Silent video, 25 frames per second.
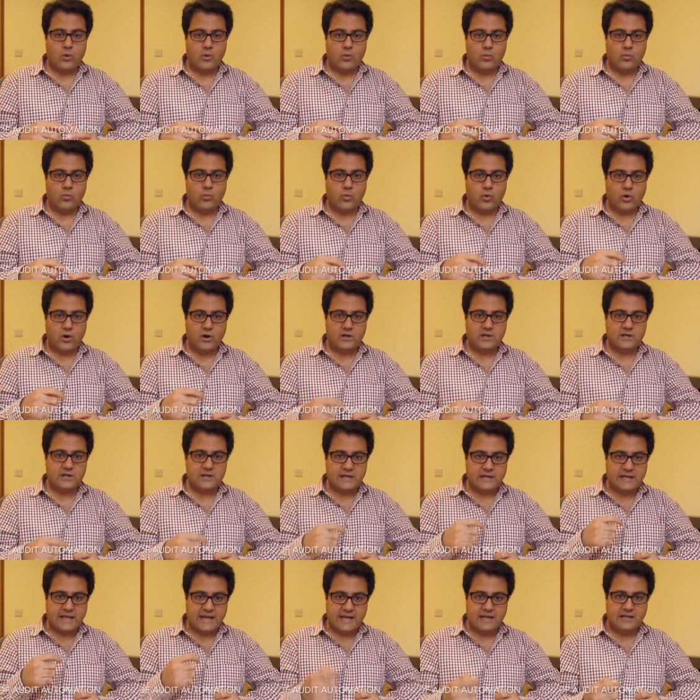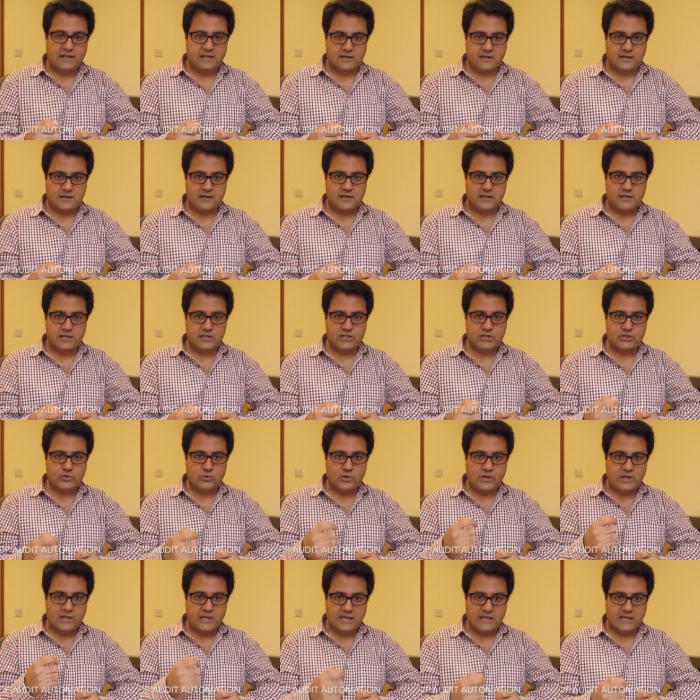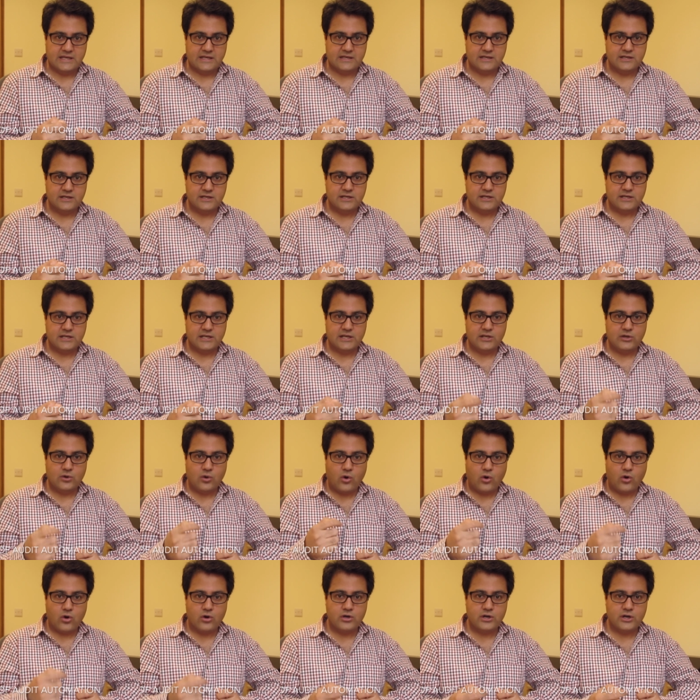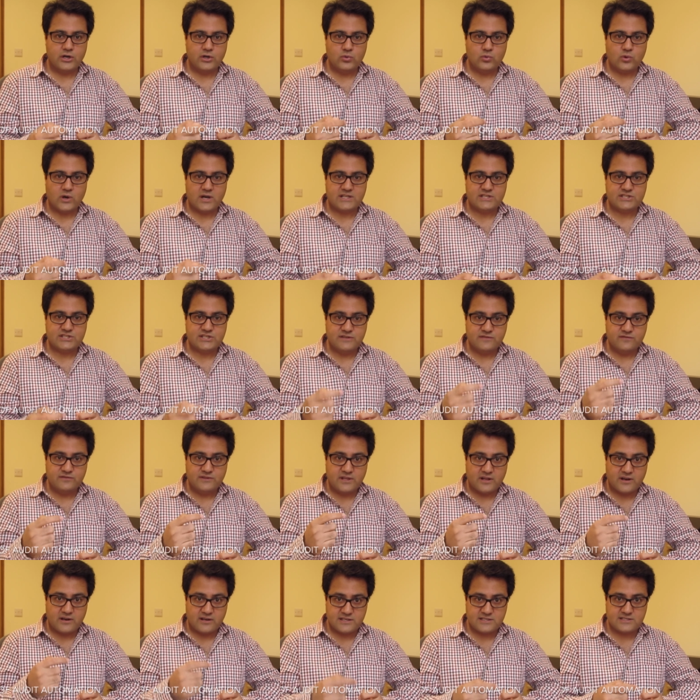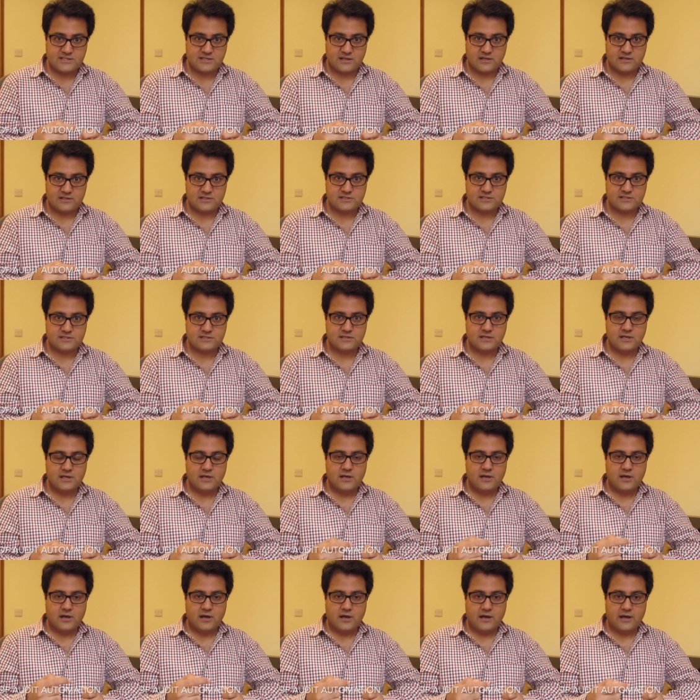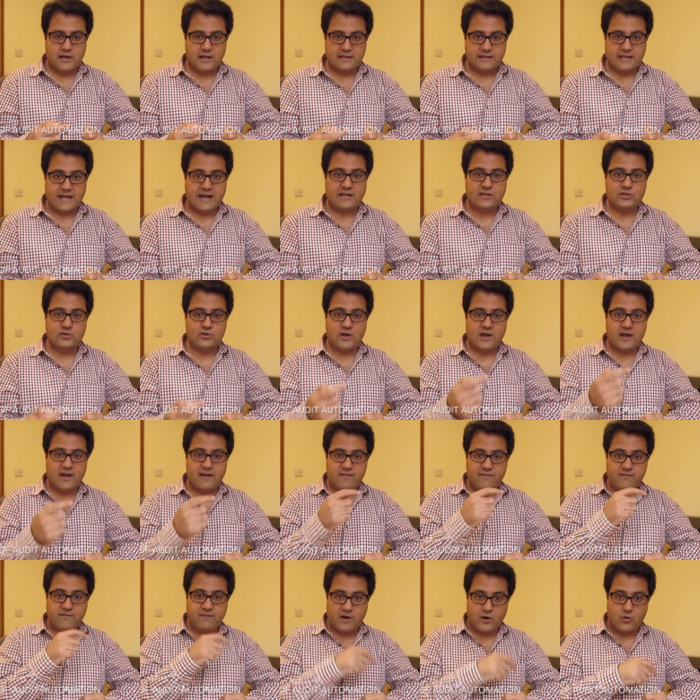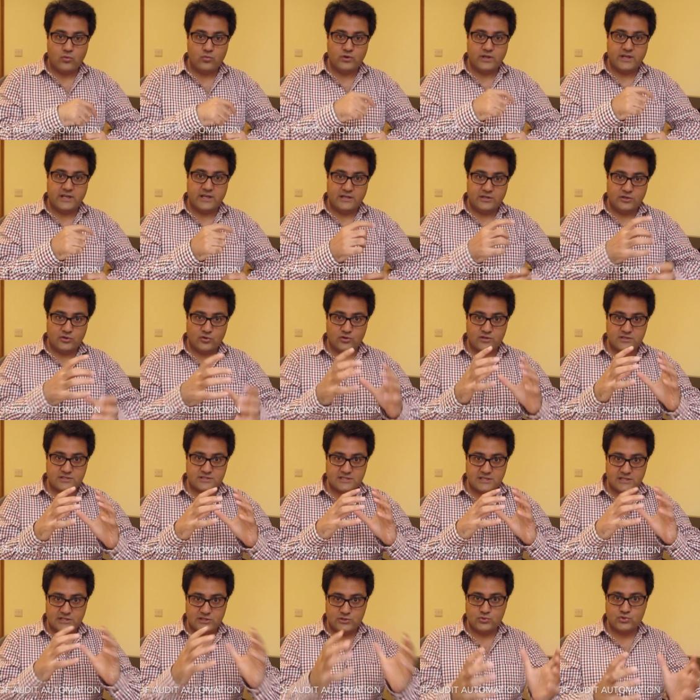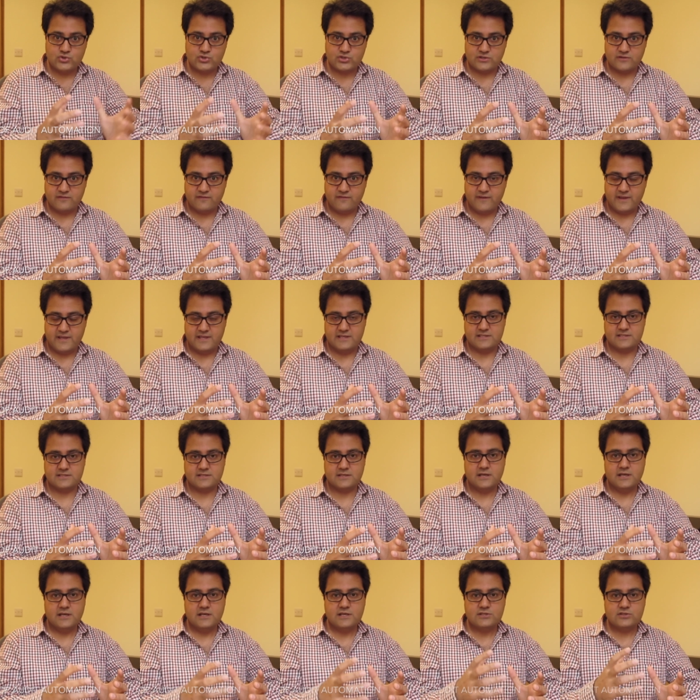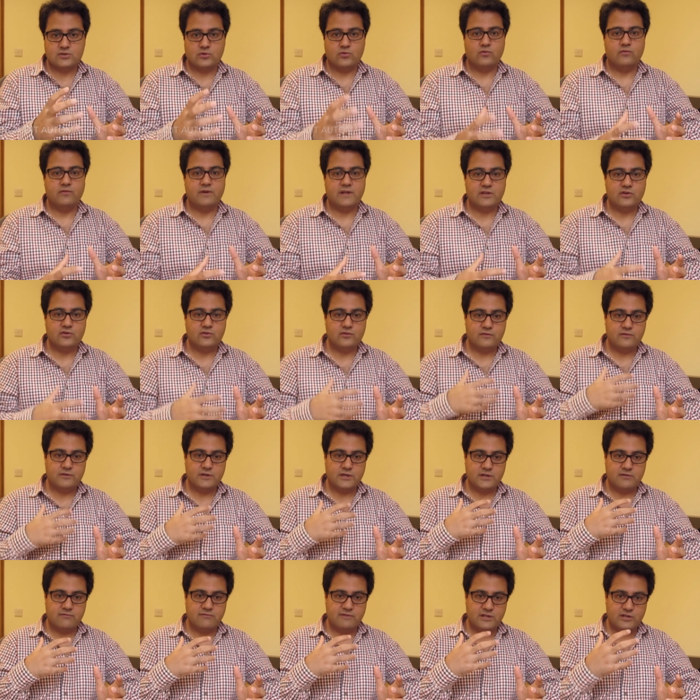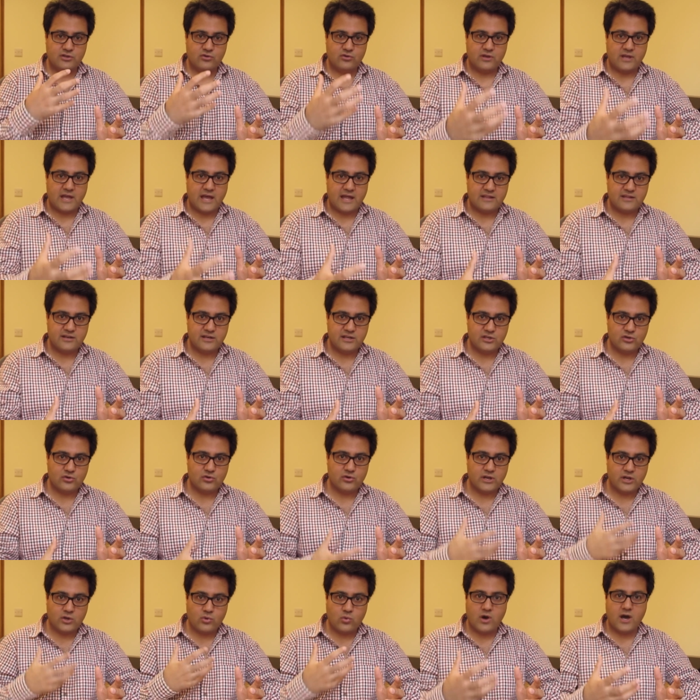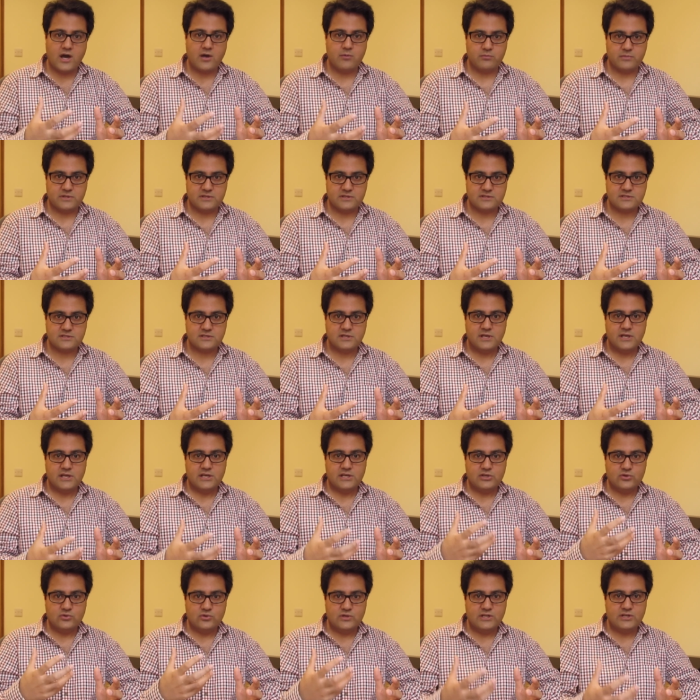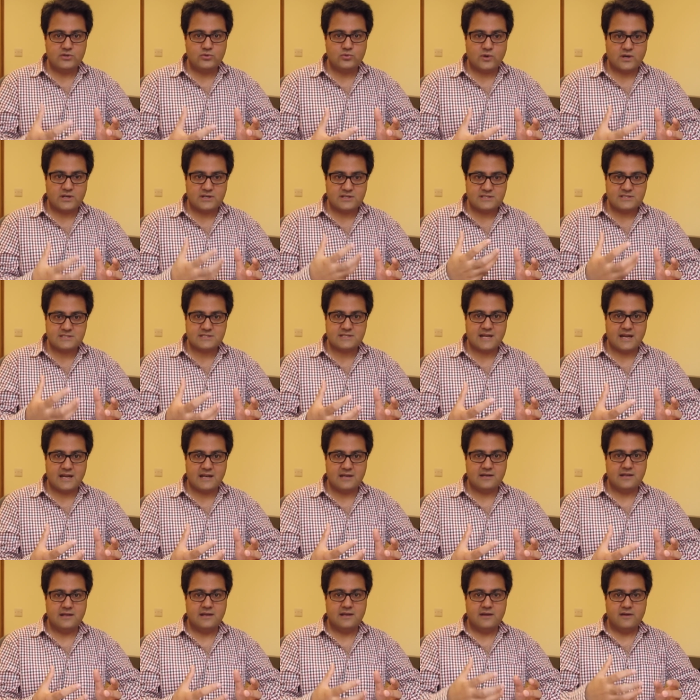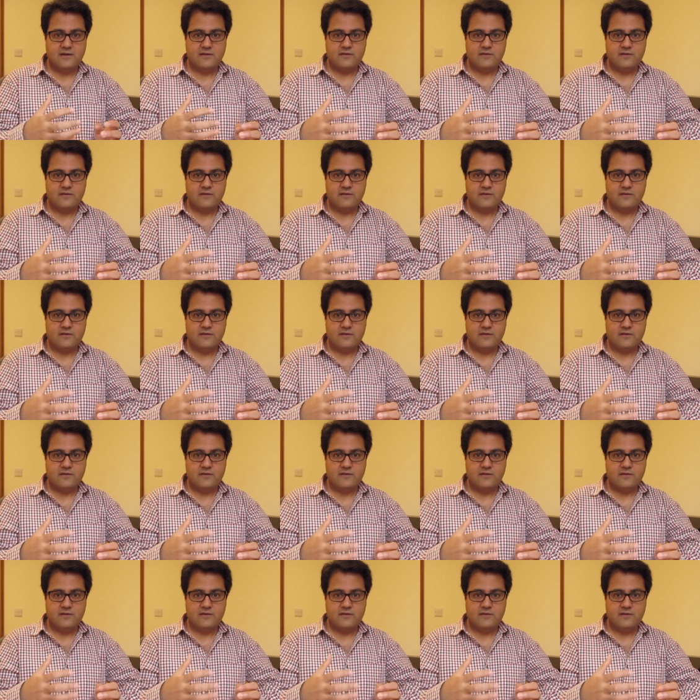what data you need in order to achieve the results that you have found in your solution phase. So when you're gathering your requirements, you need to understand